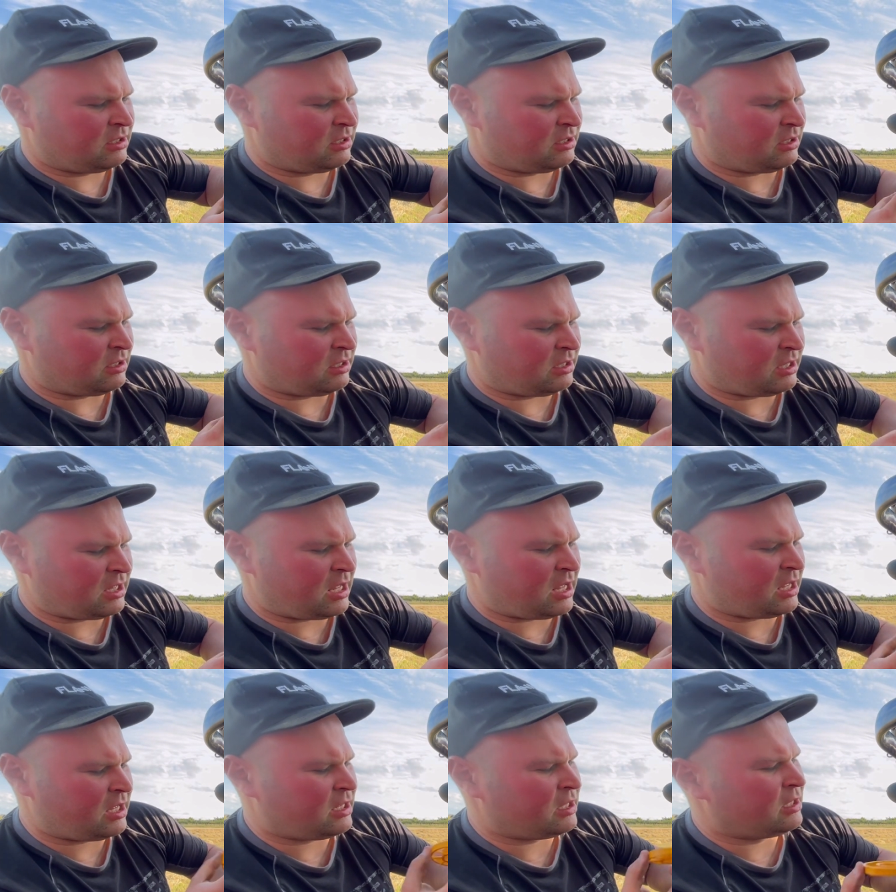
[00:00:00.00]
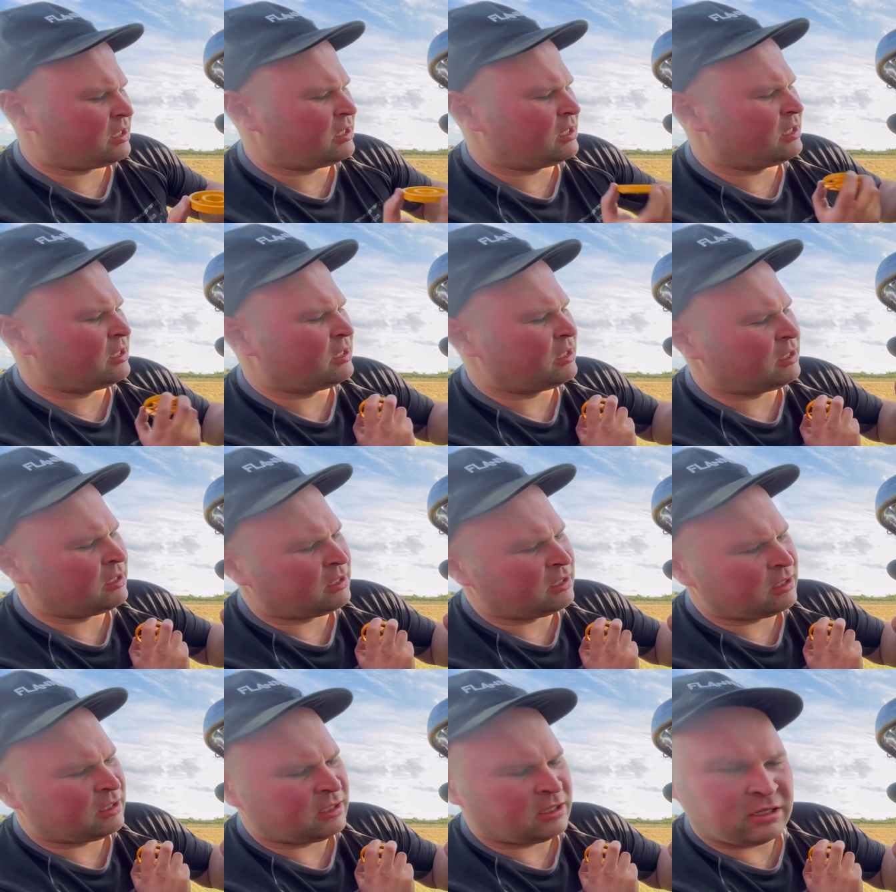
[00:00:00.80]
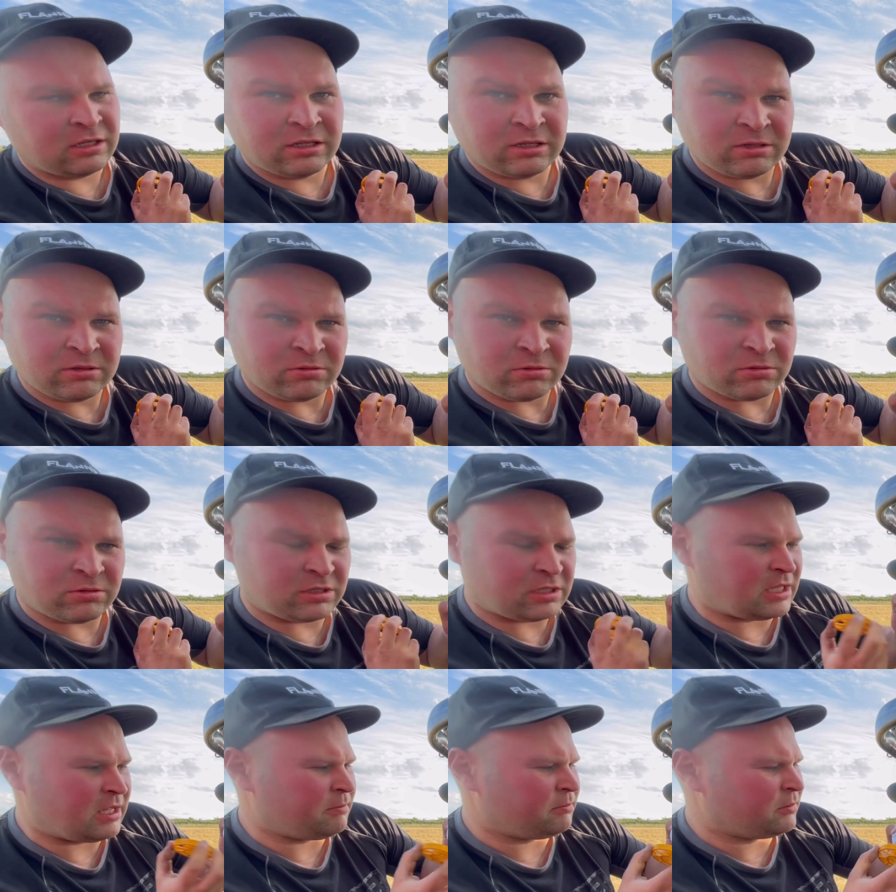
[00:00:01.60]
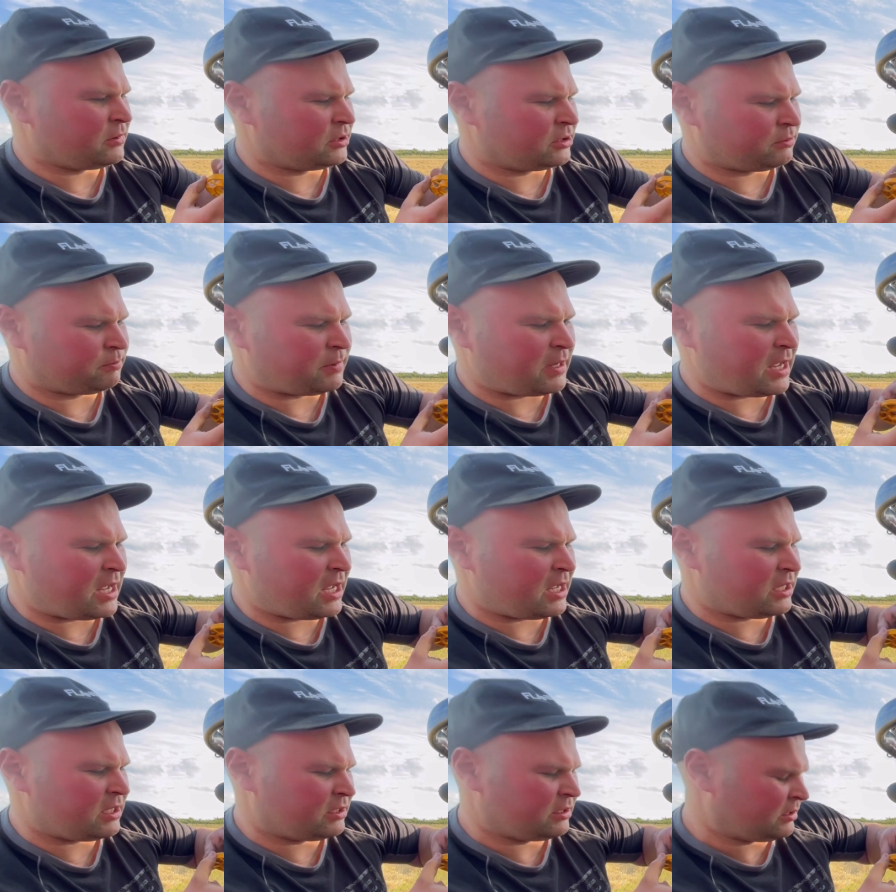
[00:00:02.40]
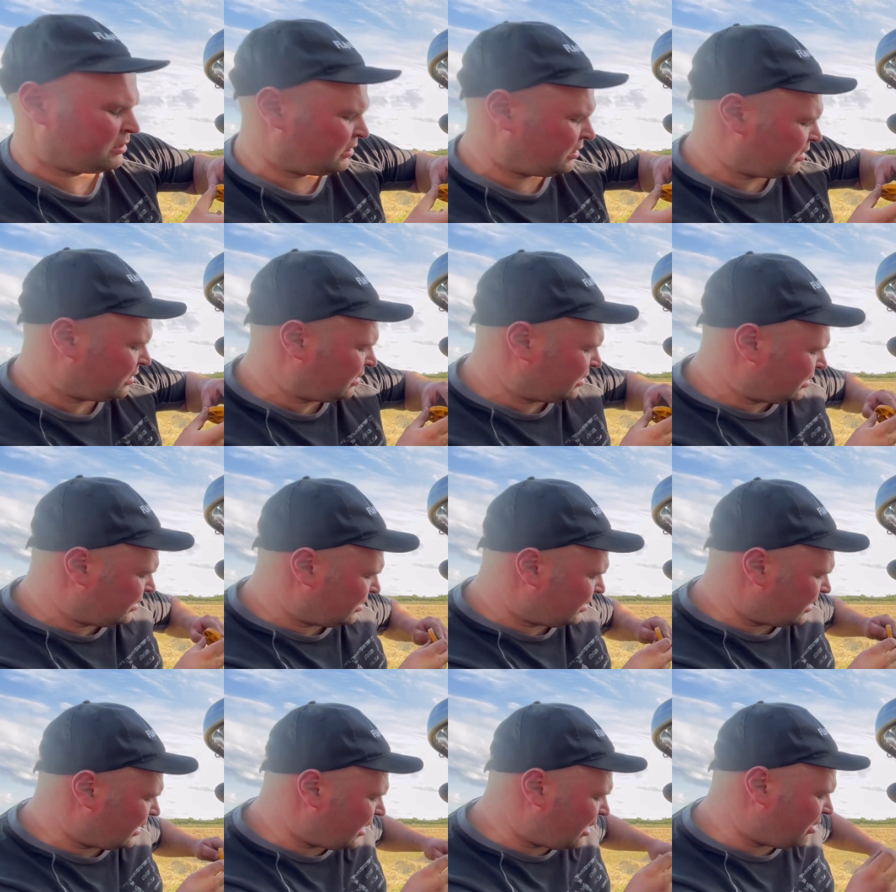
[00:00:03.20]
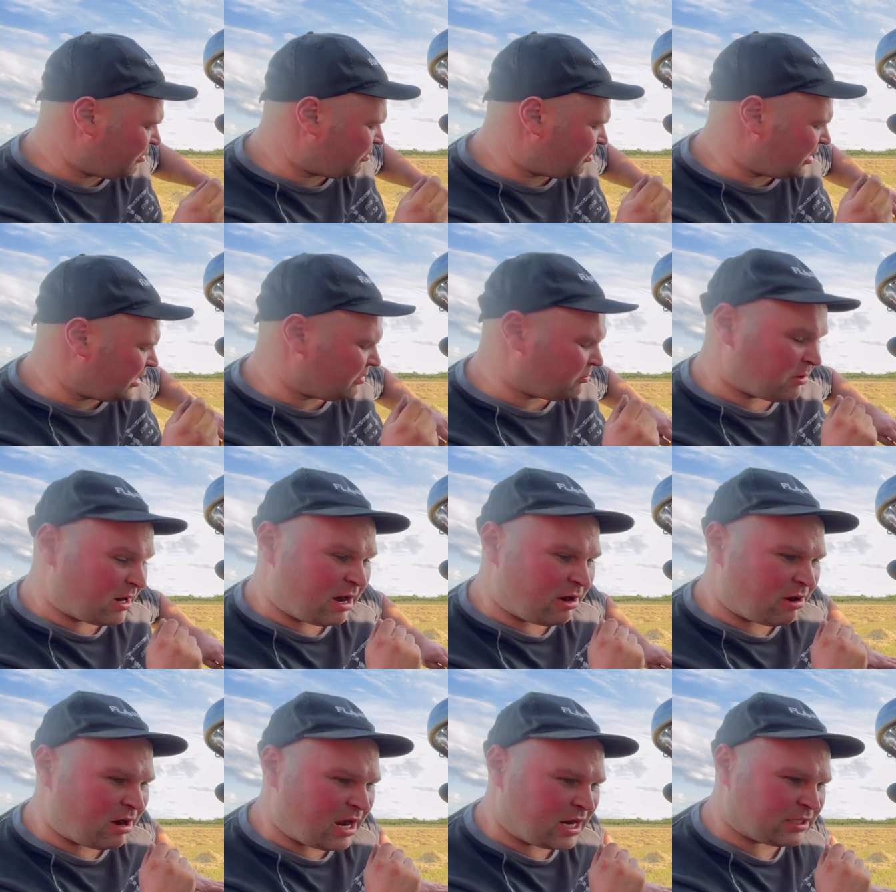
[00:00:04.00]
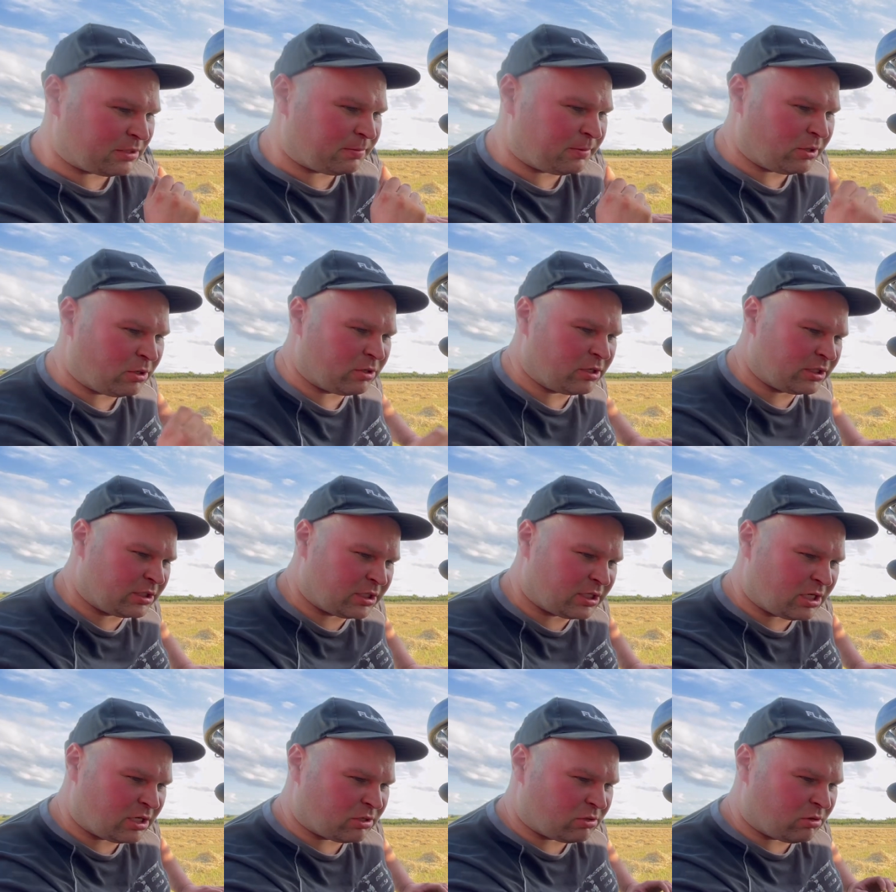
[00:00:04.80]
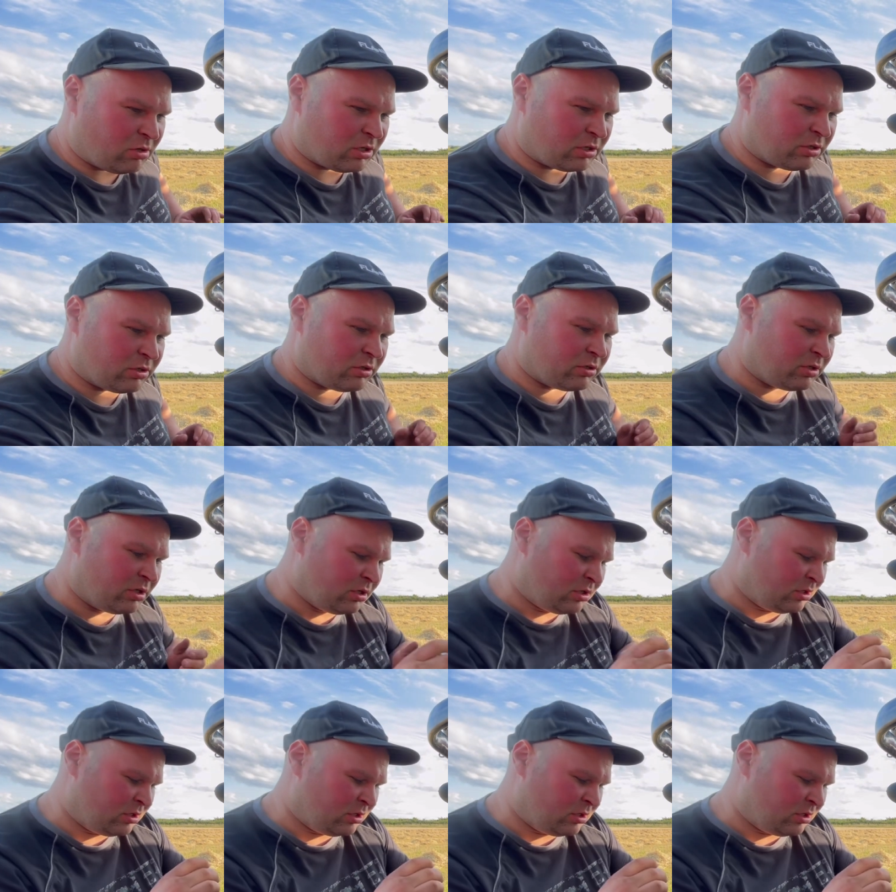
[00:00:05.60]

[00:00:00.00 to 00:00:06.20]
like that one of them spare they don't really wear out to be honest they are quite good